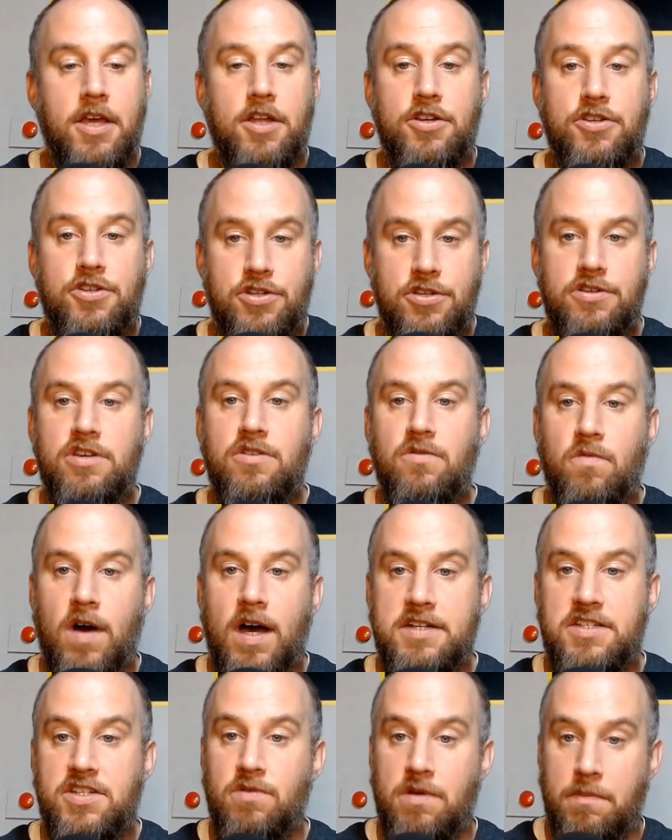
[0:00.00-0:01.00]
Do you want
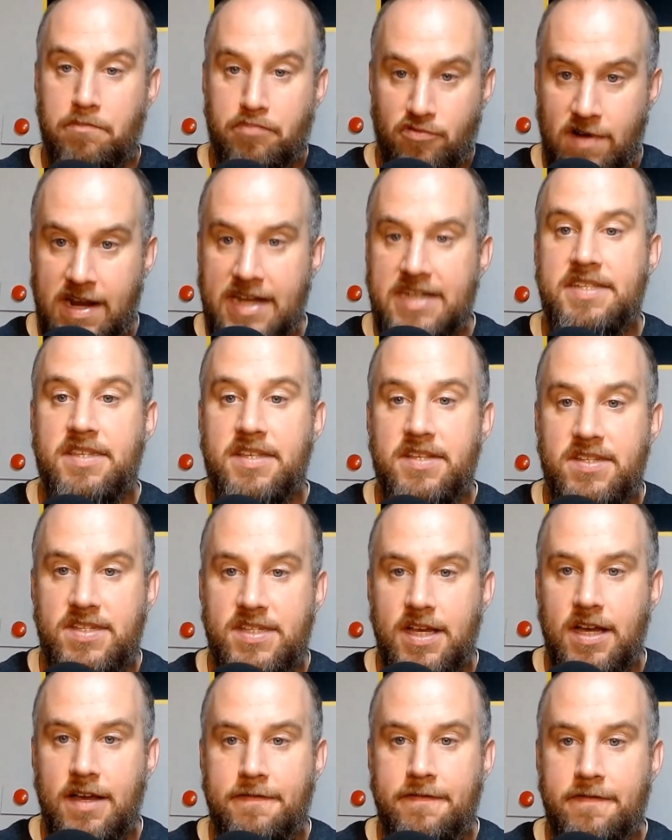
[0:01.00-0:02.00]
to embrace this
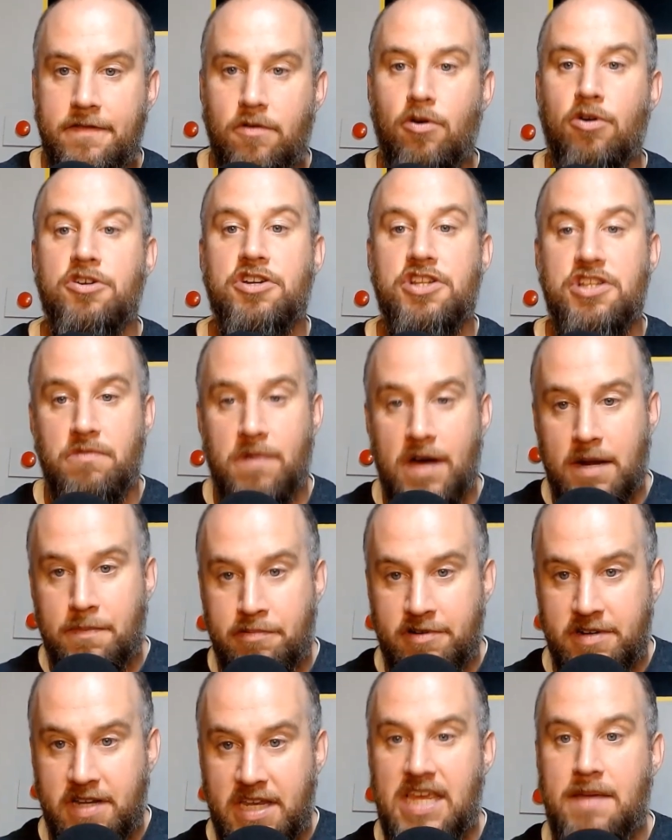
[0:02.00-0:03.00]
stuff, or do you want
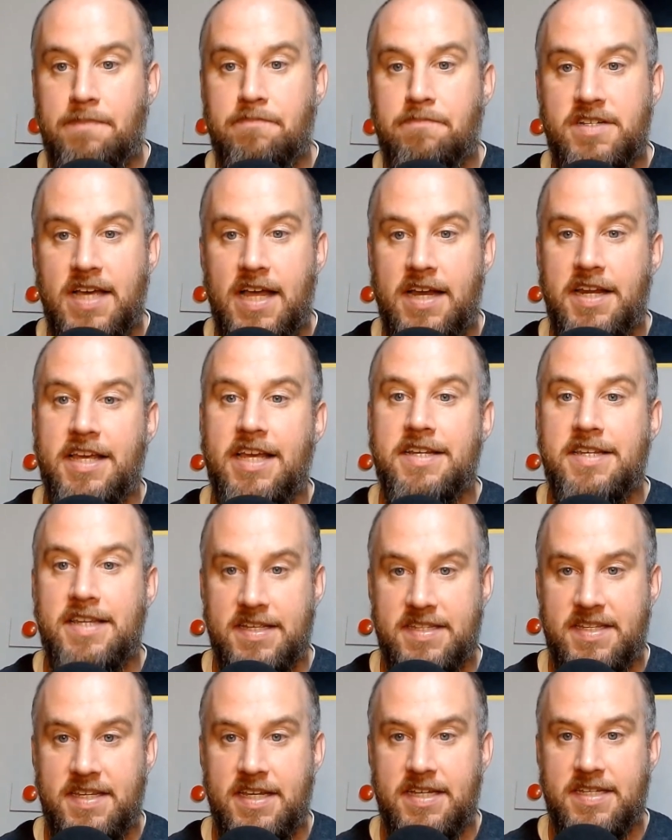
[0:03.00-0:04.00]
to keep pretending it
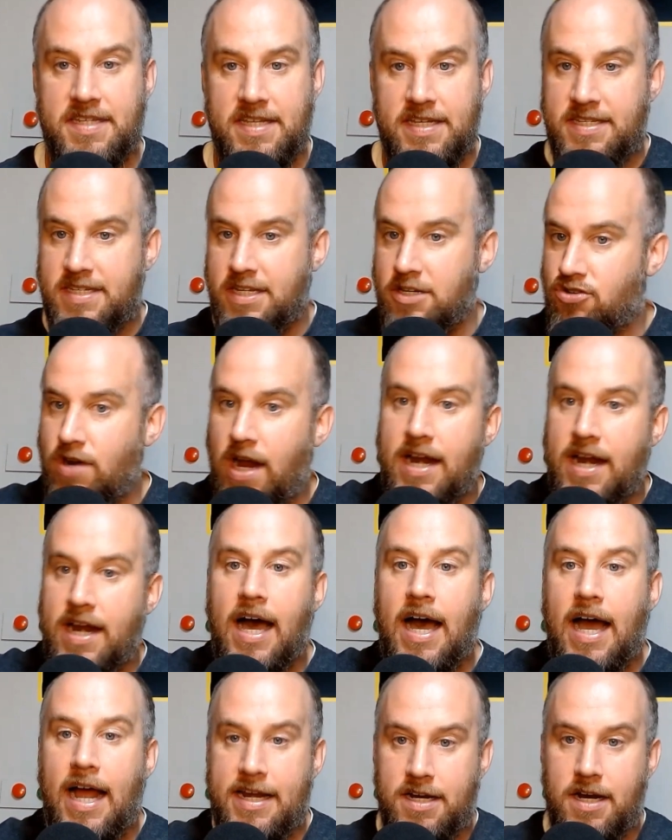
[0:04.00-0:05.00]
doesn't exist and try to
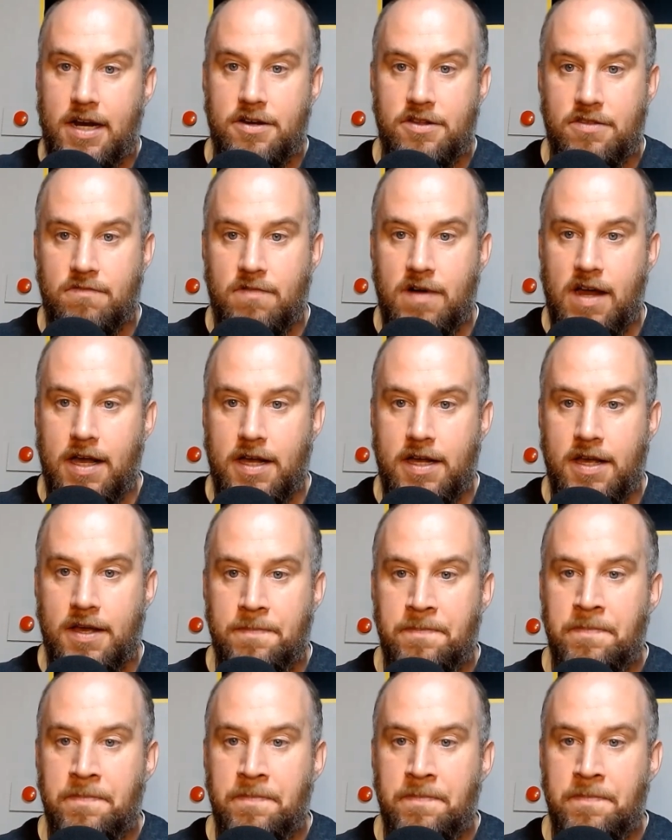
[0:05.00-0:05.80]
hide it under the rug?